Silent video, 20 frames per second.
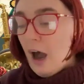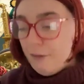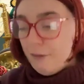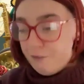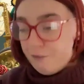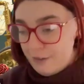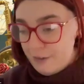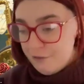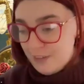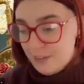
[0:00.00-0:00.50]

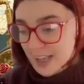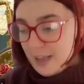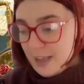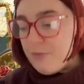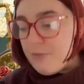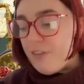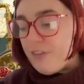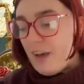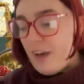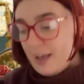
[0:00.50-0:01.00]
or
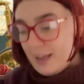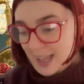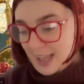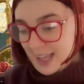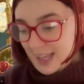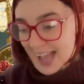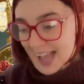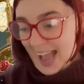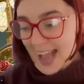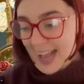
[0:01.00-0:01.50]

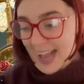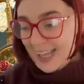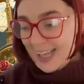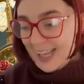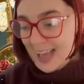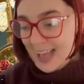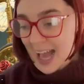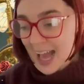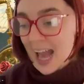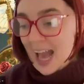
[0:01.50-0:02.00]

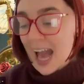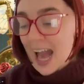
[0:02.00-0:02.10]
1536,